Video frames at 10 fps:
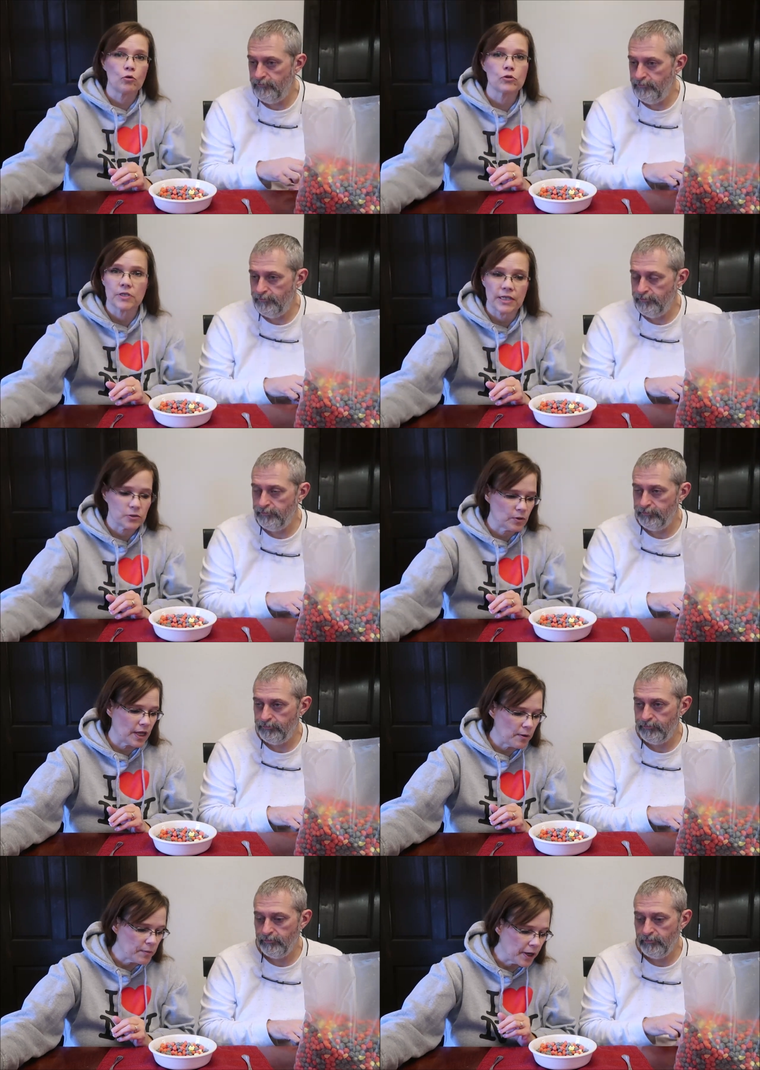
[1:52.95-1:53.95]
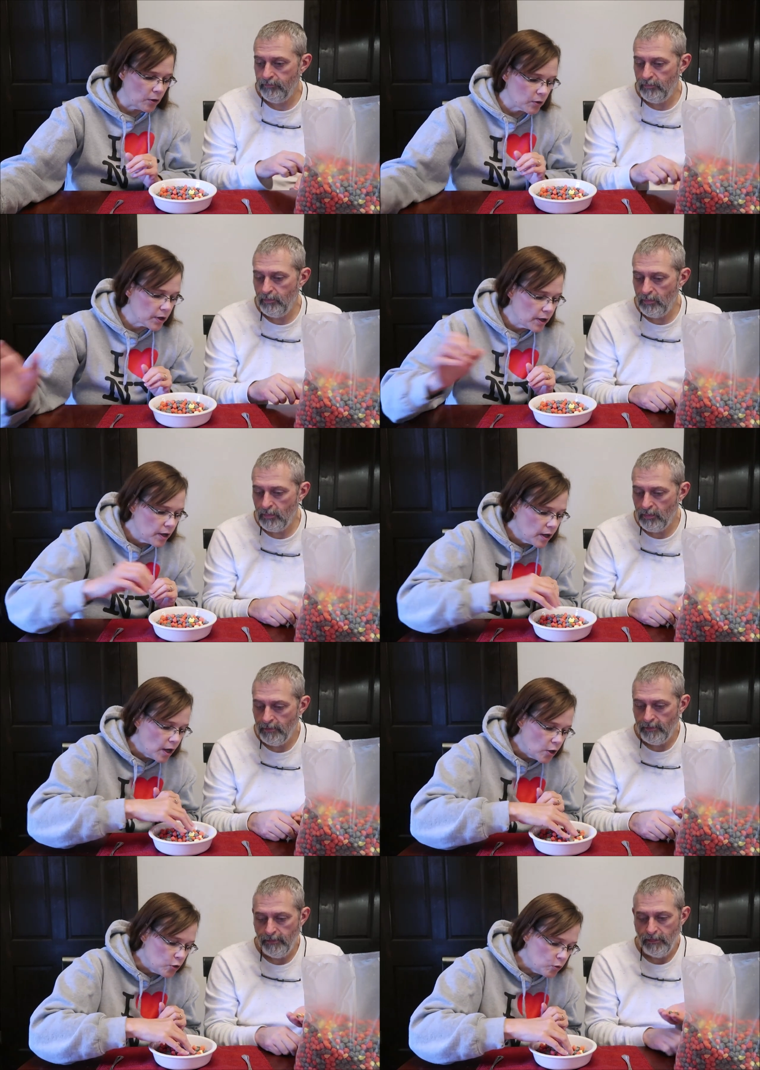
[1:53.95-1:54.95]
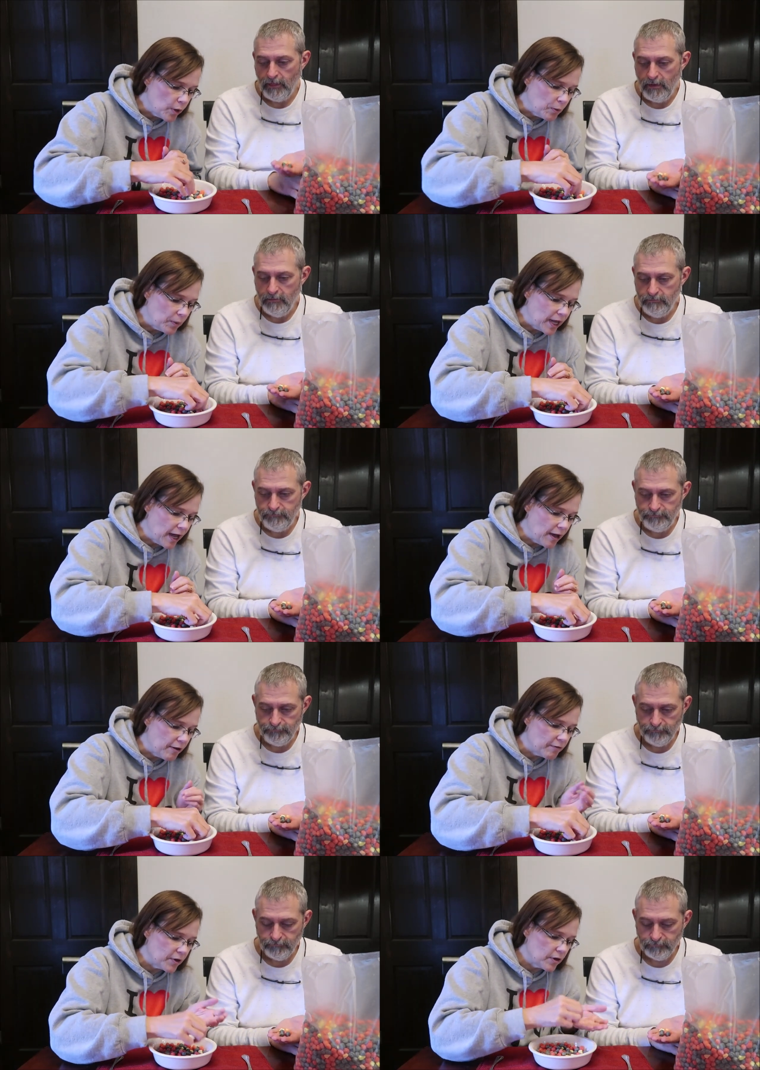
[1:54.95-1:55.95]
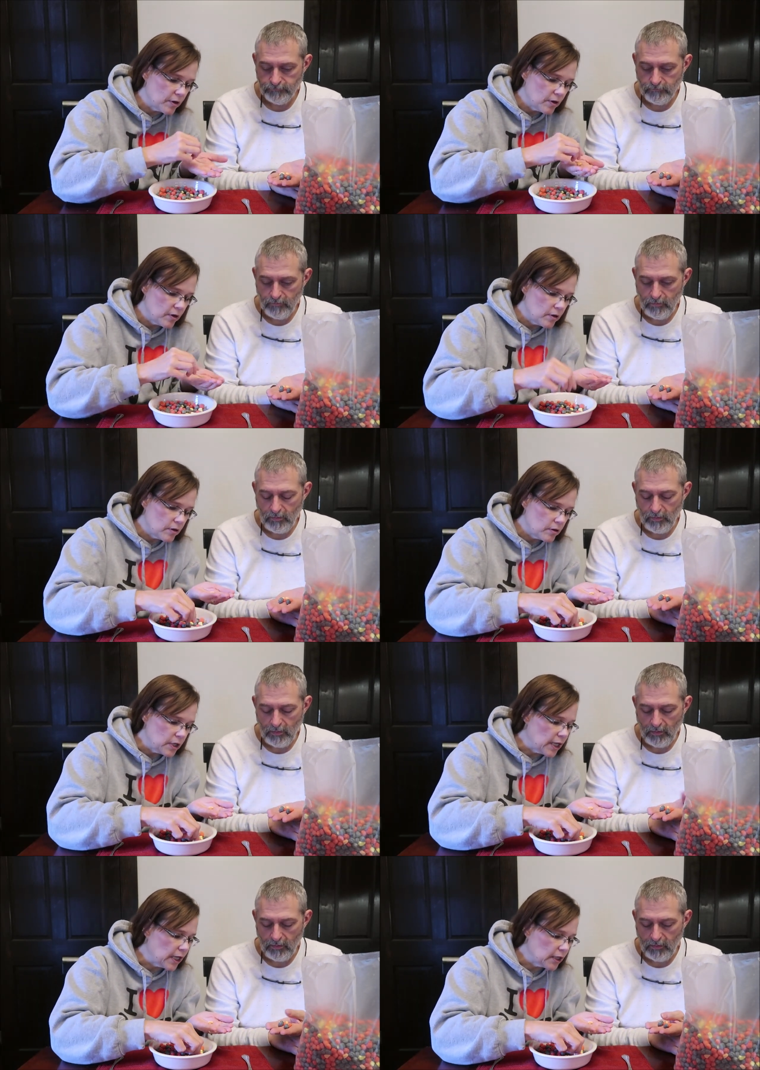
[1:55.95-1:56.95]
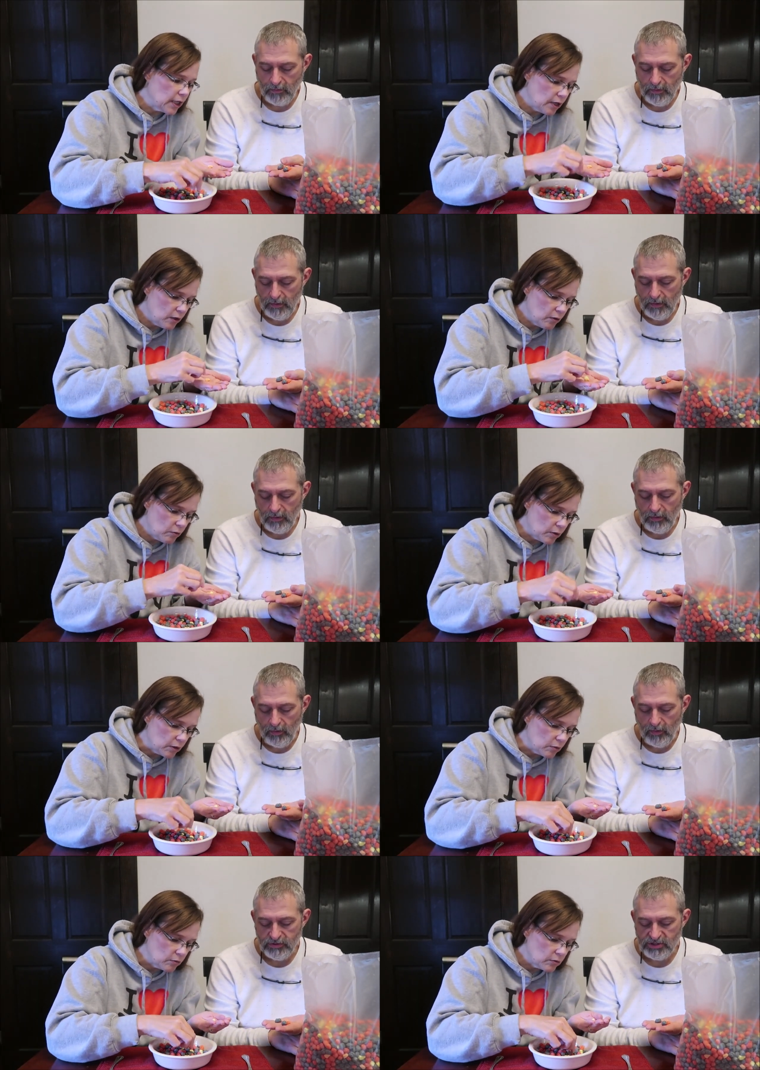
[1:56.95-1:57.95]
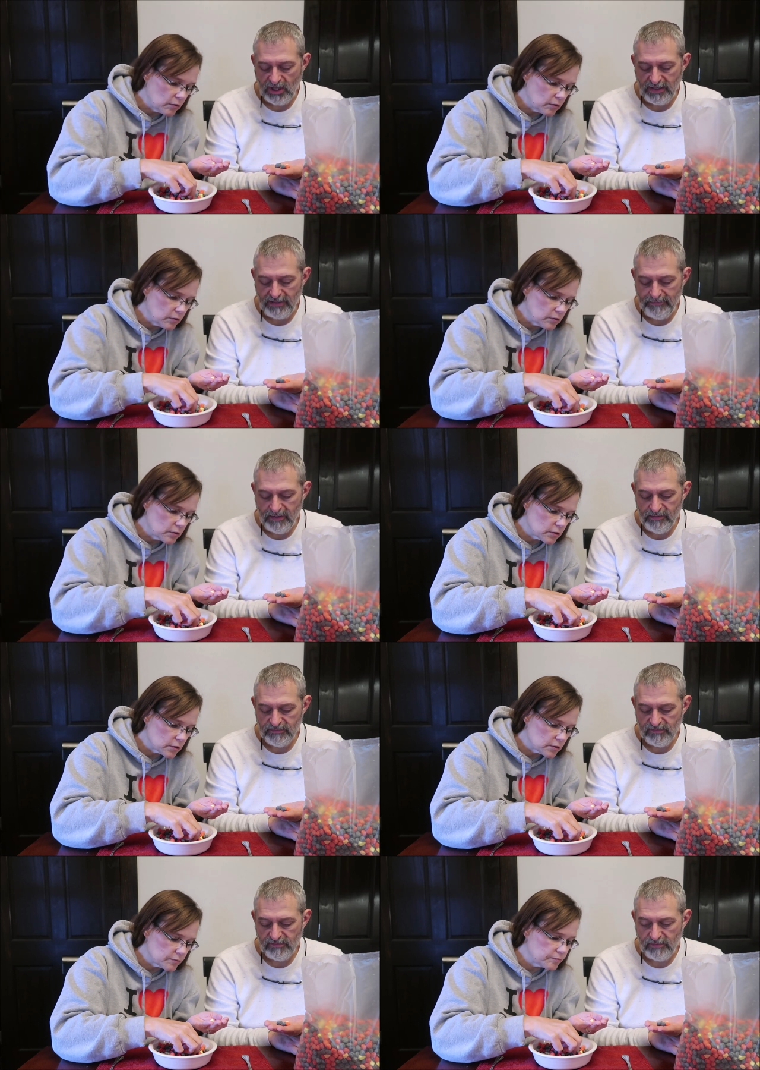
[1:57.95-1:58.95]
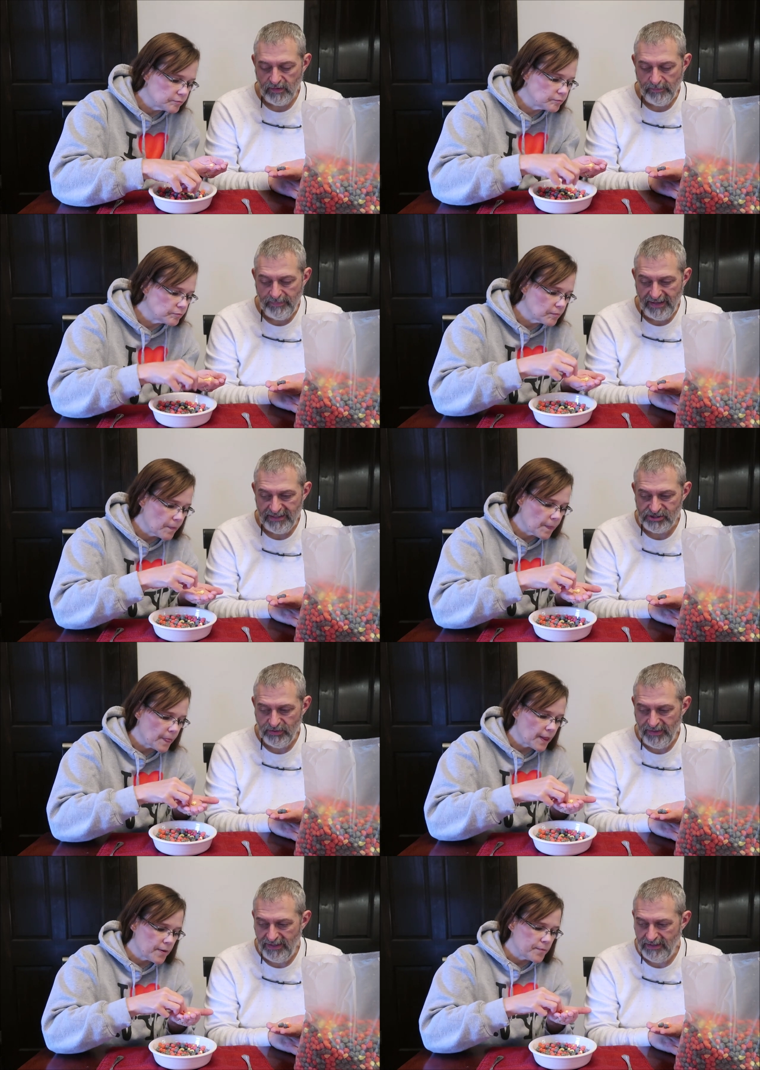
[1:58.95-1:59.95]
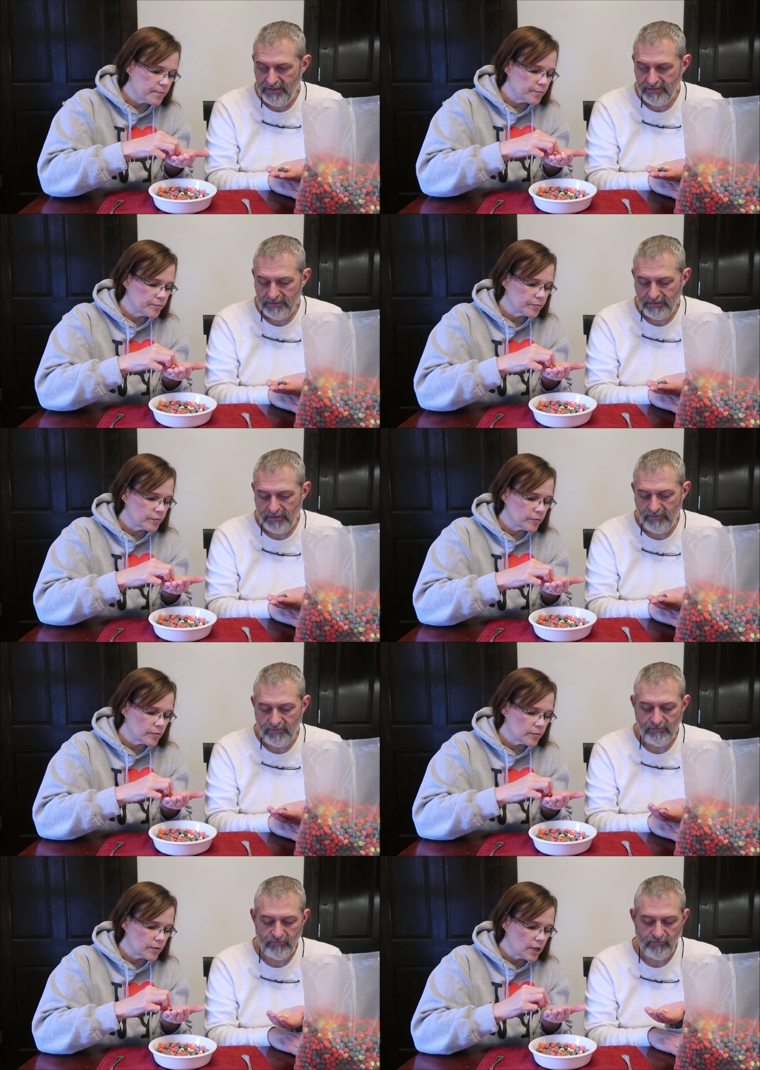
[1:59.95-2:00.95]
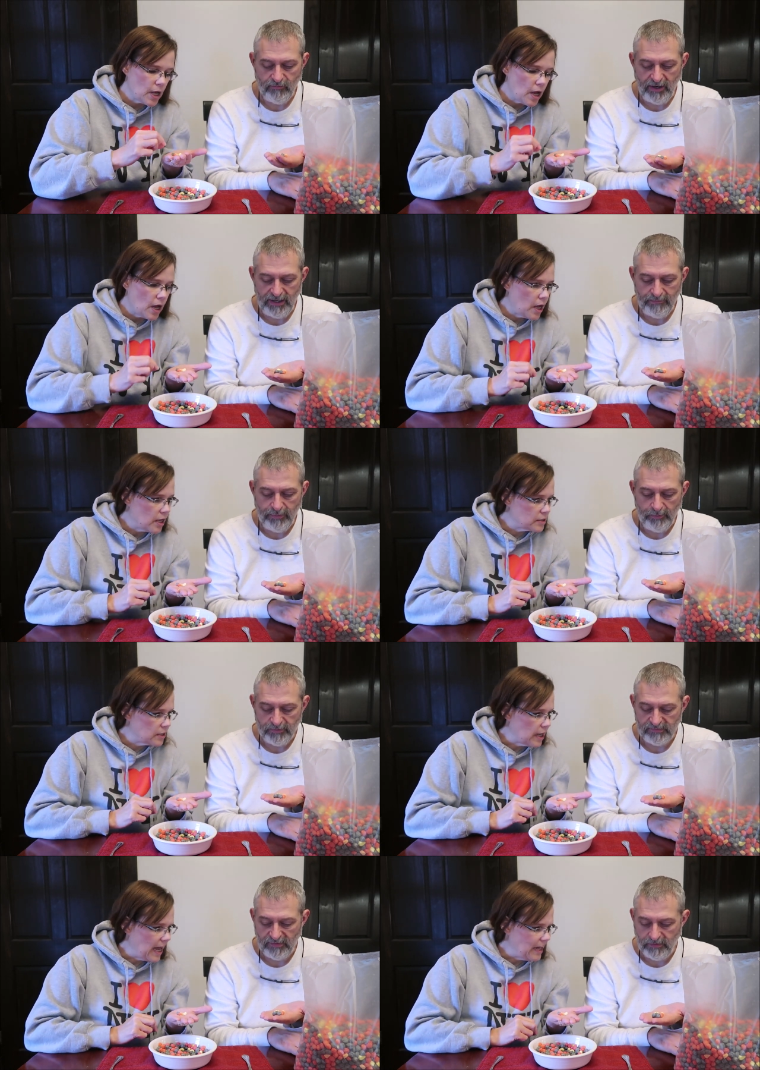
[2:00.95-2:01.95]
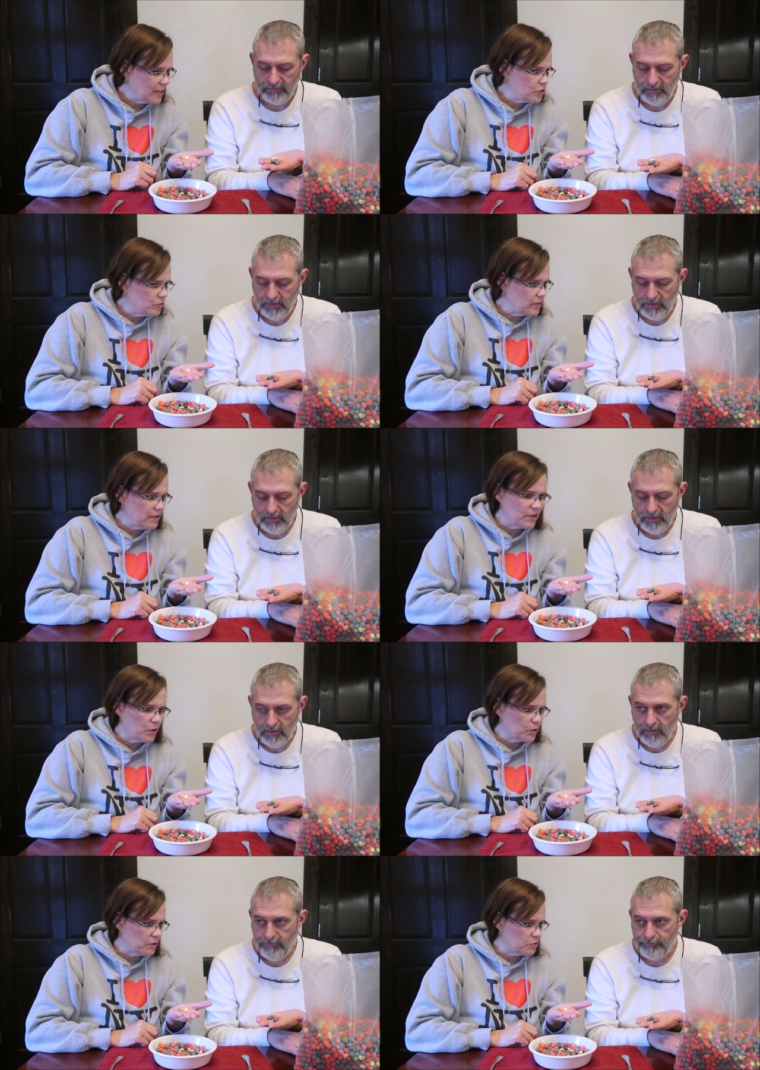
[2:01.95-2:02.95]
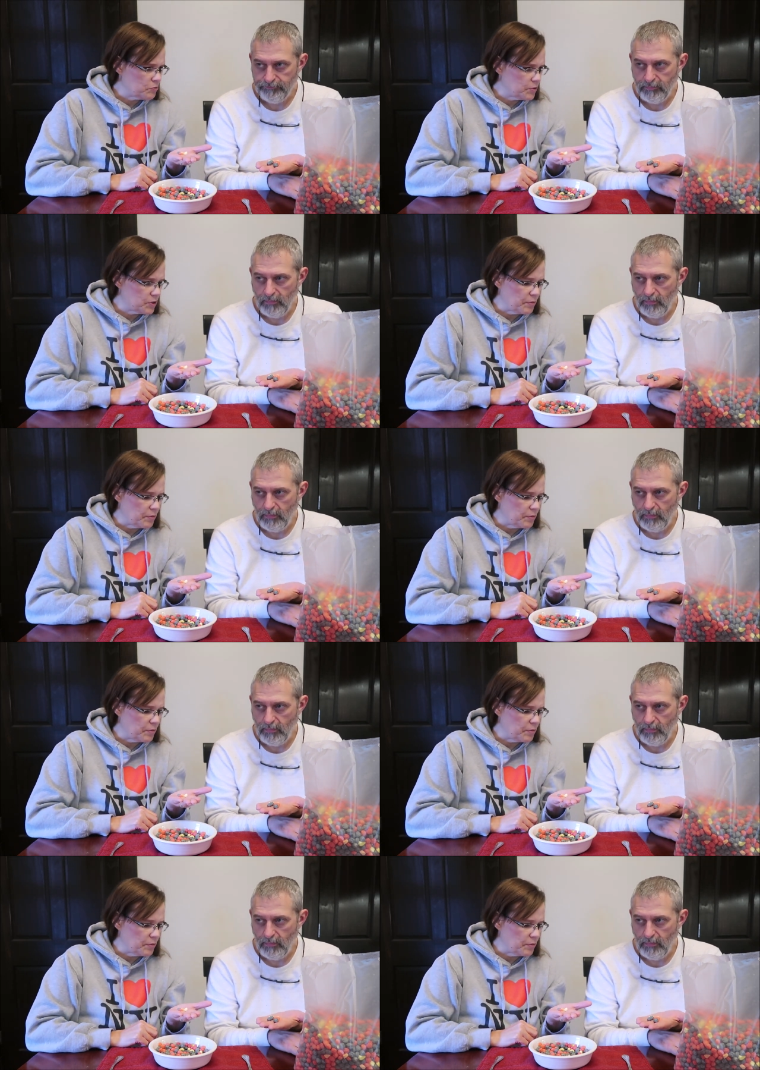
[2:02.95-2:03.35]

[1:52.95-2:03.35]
Speaker 1: Of course, that's without milk. Ooh, and we have yellow. Little orange lightning
Speaker 2: bolts, a Pikachu head, and then red and purple. Oh, how
Speaker 1: did you even know what those were supposed